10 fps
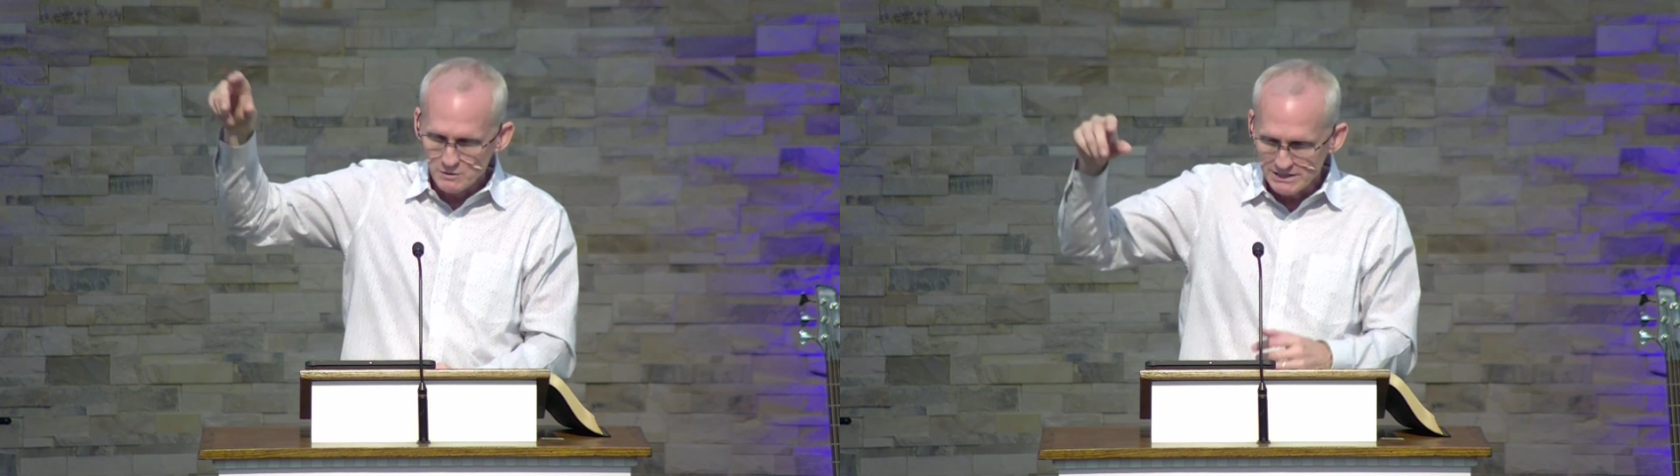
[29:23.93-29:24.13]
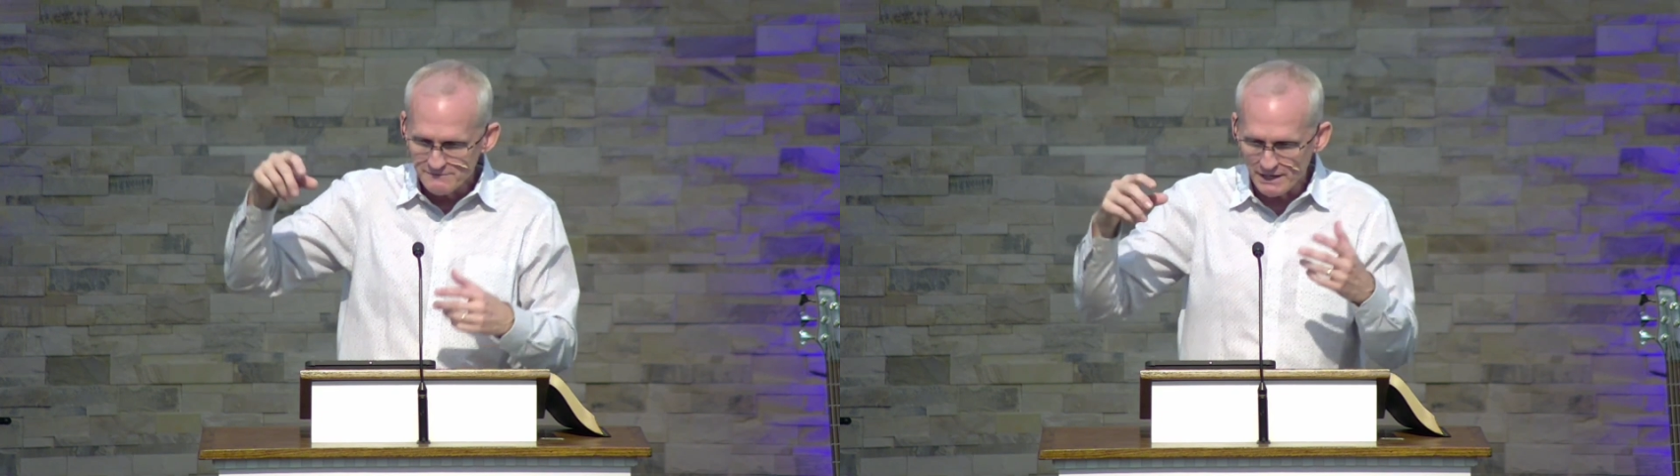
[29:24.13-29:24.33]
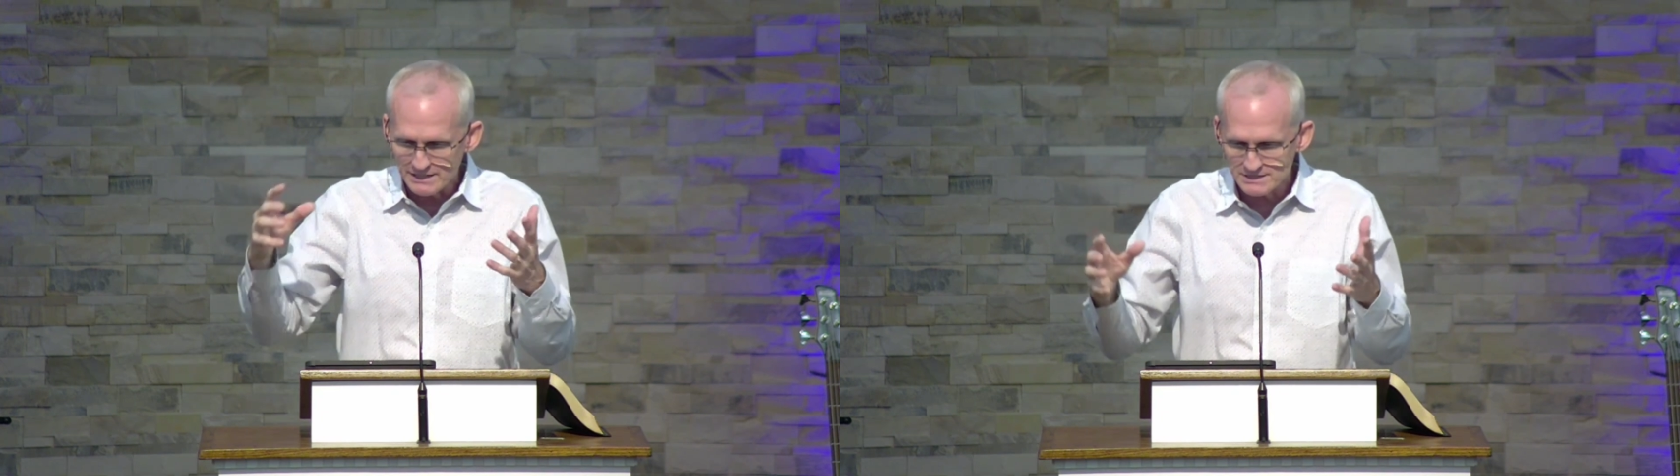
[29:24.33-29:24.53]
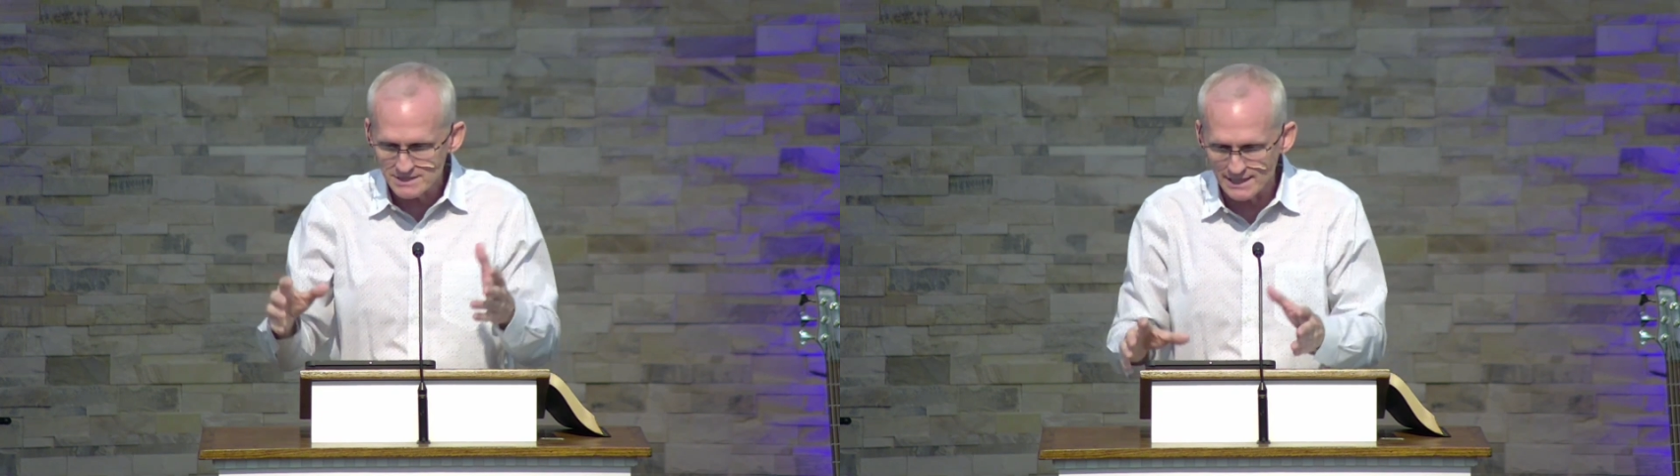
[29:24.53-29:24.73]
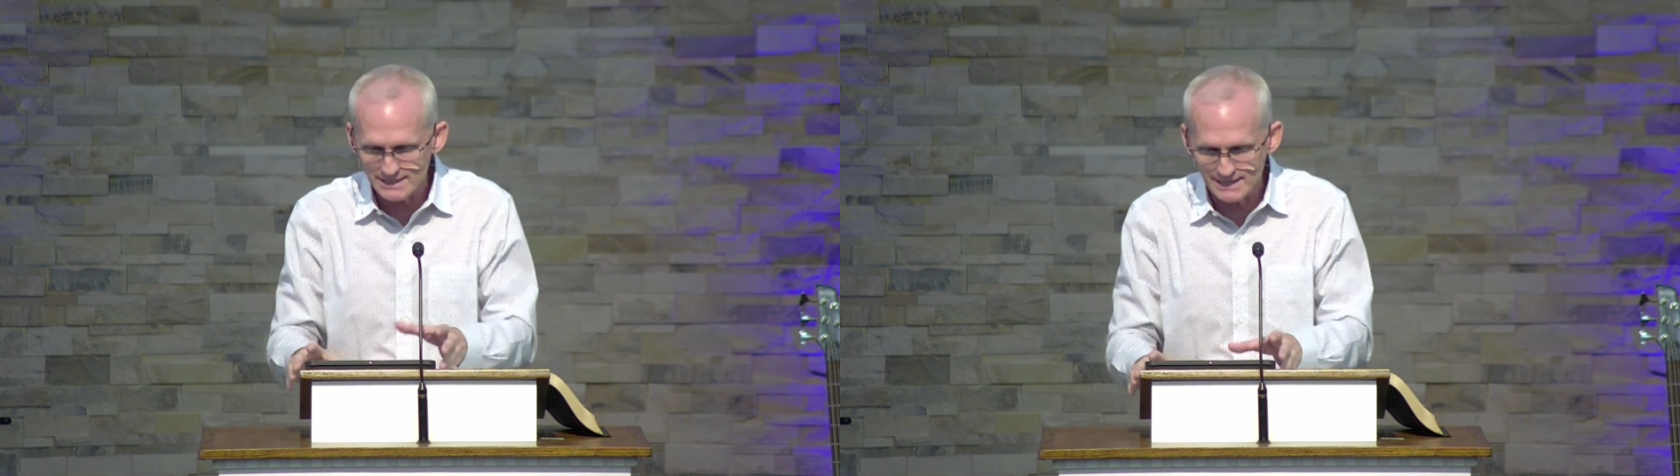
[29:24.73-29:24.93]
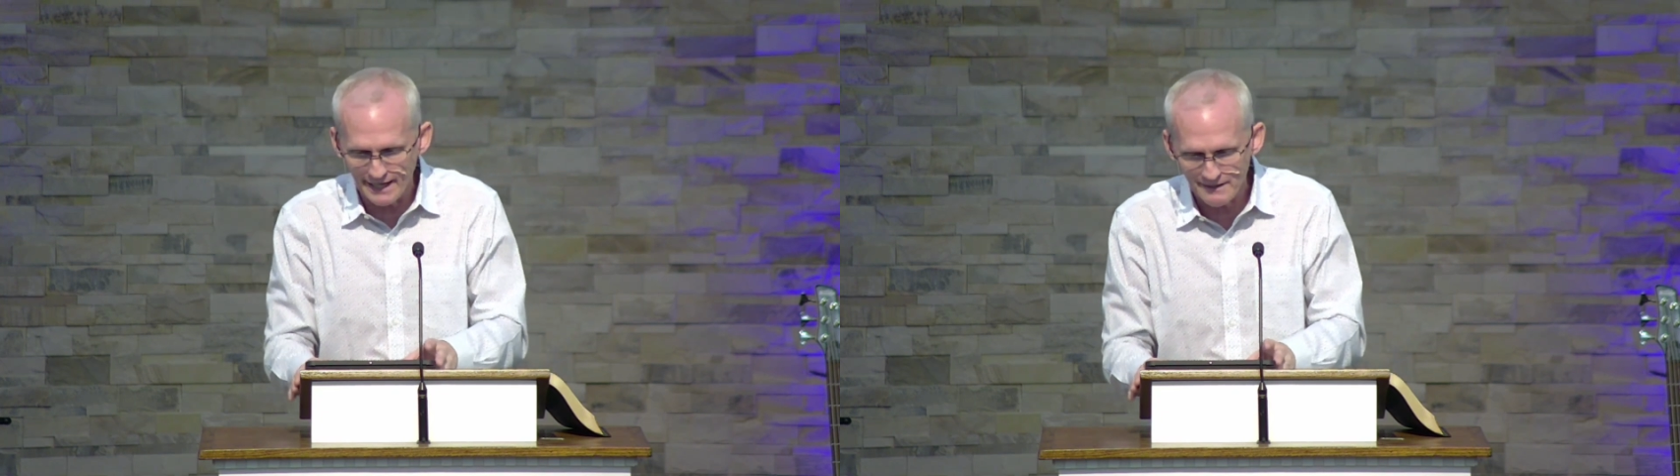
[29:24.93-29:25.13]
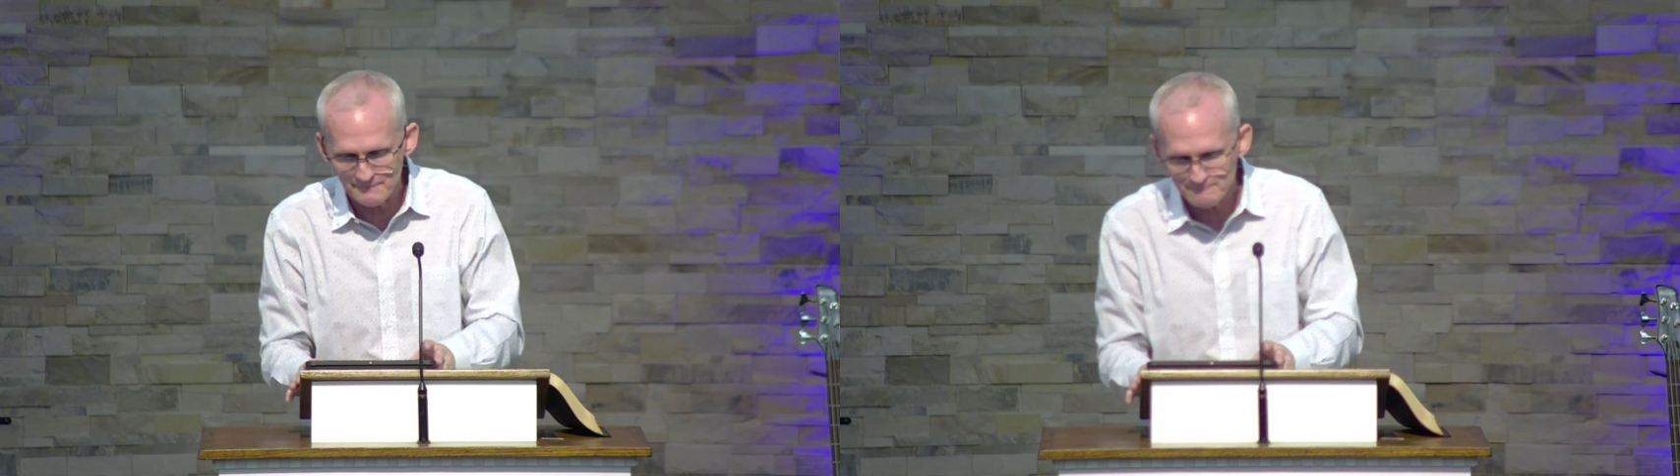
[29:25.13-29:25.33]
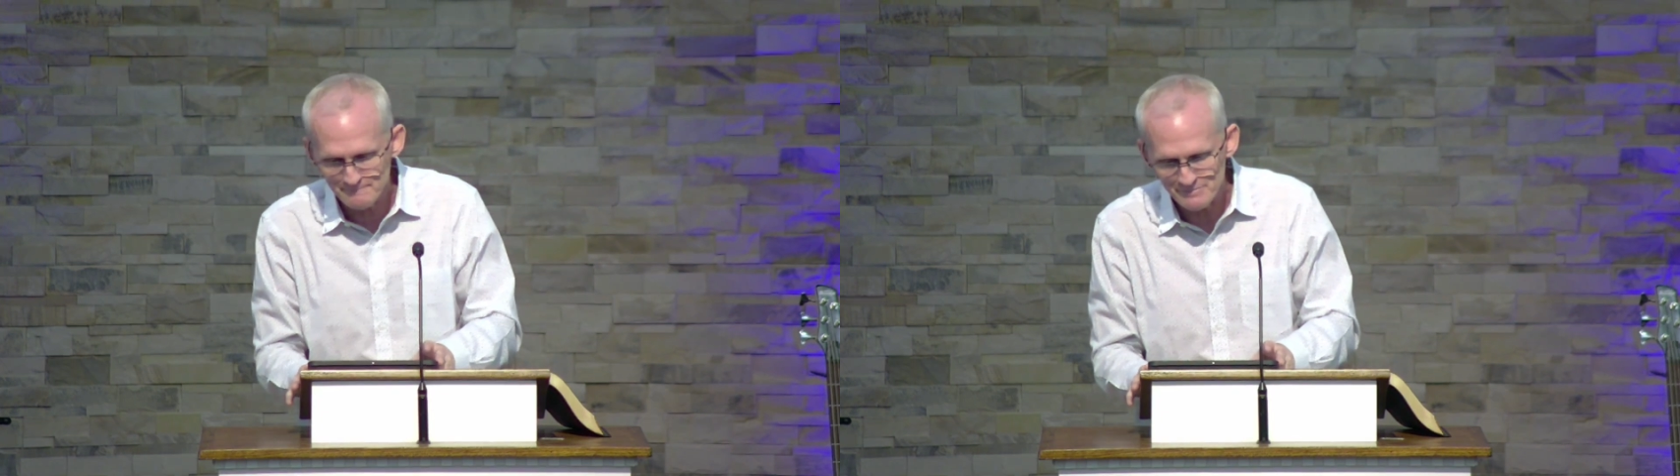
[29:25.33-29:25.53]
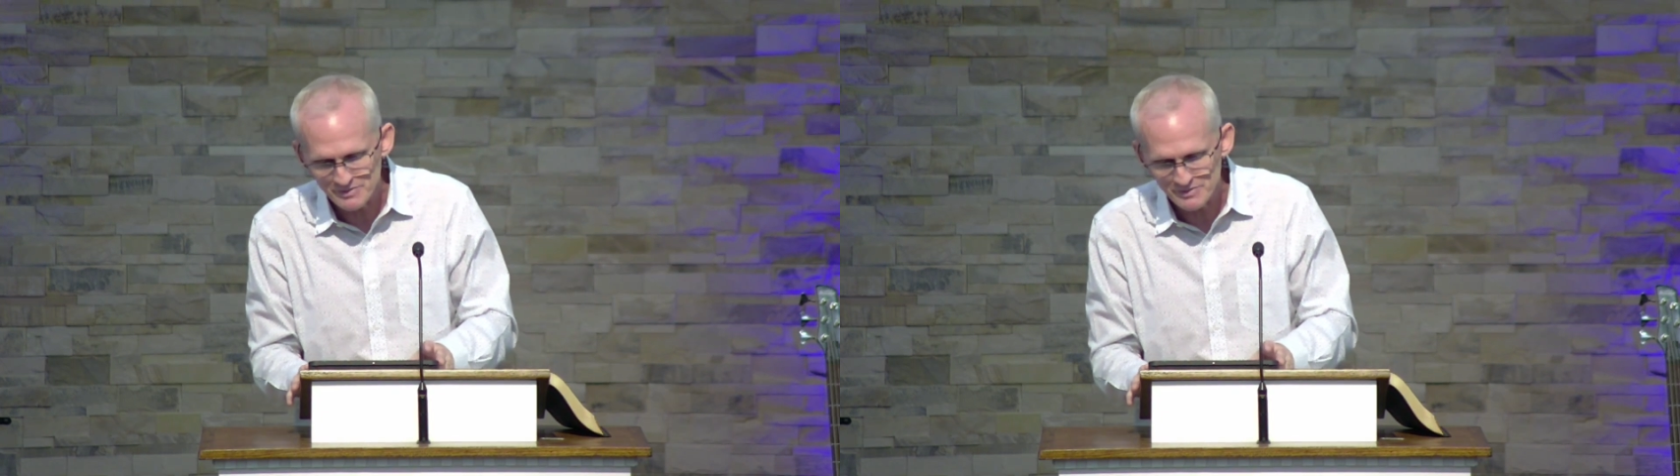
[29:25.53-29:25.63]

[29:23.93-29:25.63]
Will he find us like that?